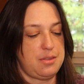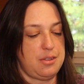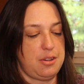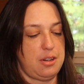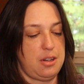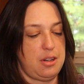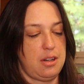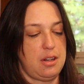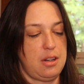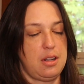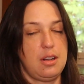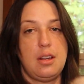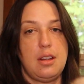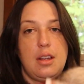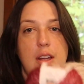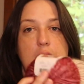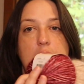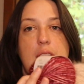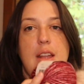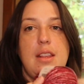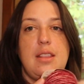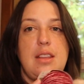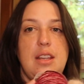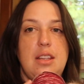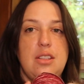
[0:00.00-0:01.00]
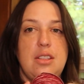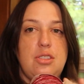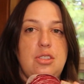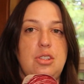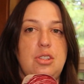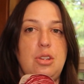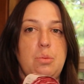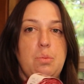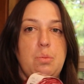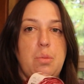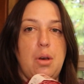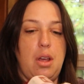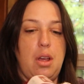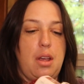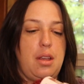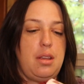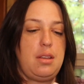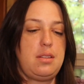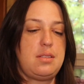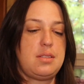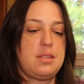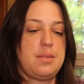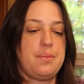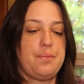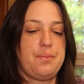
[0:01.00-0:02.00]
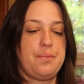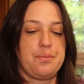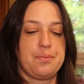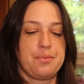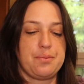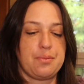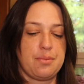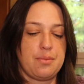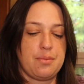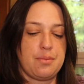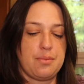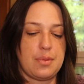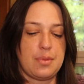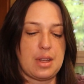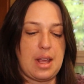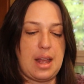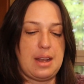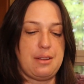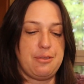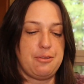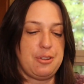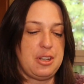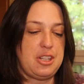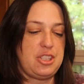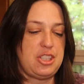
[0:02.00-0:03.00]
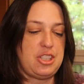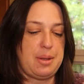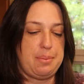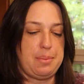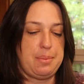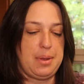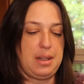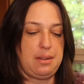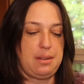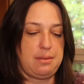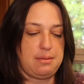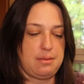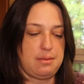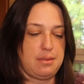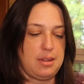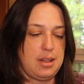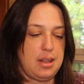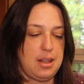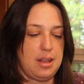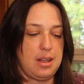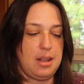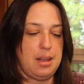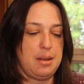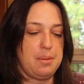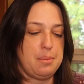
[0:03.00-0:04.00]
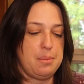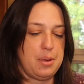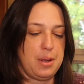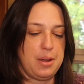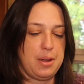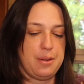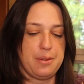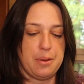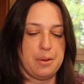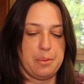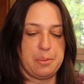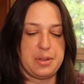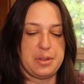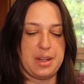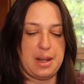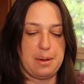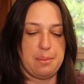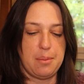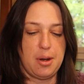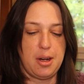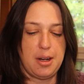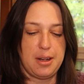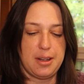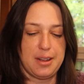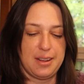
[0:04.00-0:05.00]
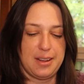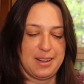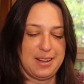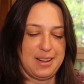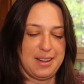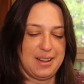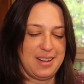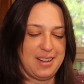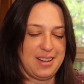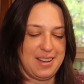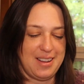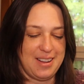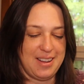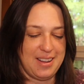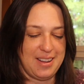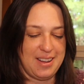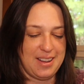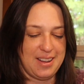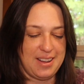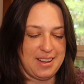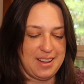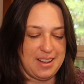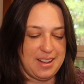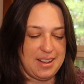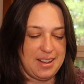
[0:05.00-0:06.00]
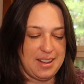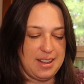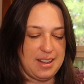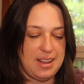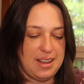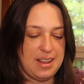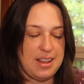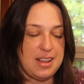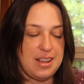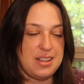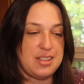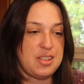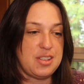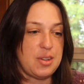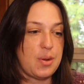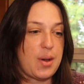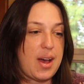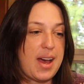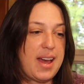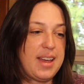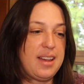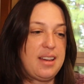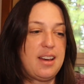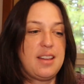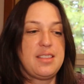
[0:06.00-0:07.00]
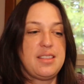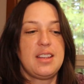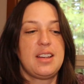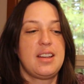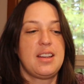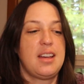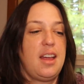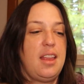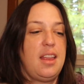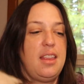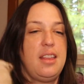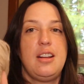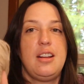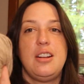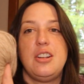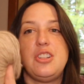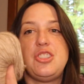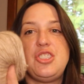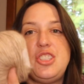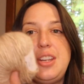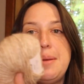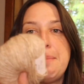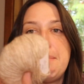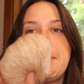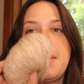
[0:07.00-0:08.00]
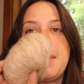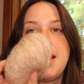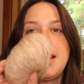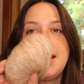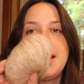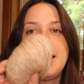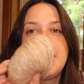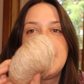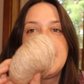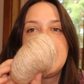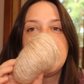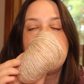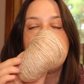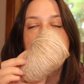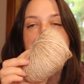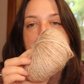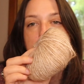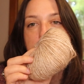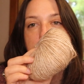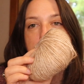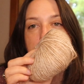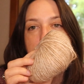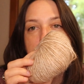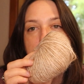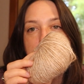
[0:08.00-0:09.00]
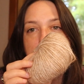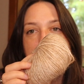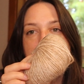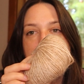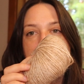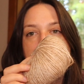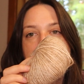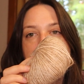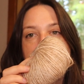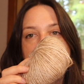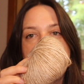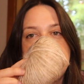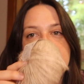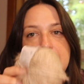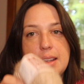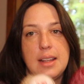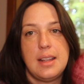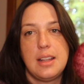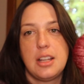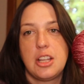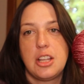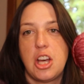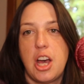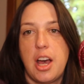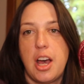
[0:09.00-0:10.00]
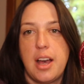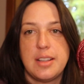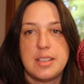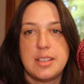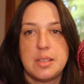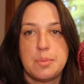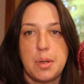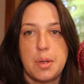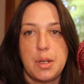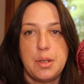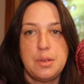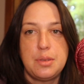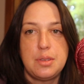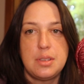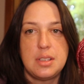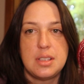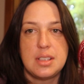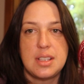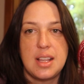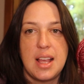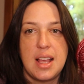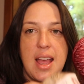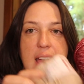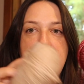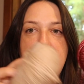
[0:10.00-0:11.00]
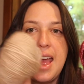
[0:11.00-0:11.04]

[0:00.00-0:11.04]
for these 2 balls, and free shipping from Denmark. So I got the color Chipmunk and Cosmos,